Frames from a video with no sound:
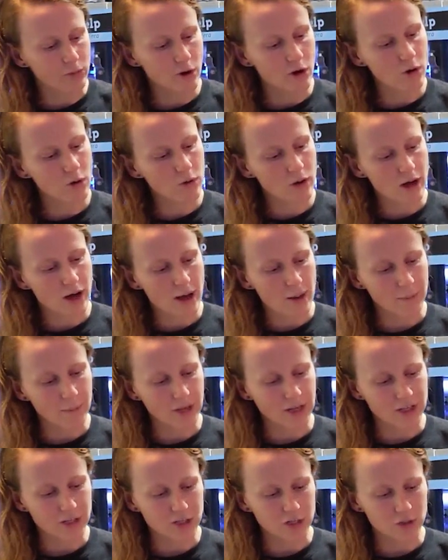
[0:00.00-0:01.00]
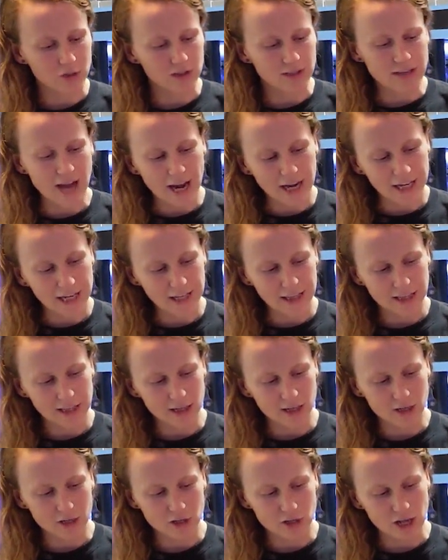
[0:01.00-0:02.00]
grow up into a tiny
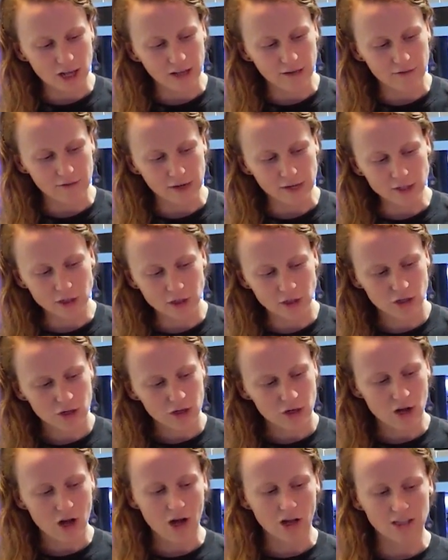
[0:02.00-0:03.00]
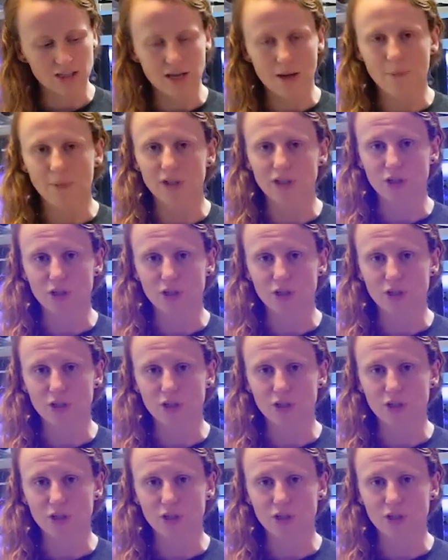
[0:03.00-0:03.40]
little jellyfish called a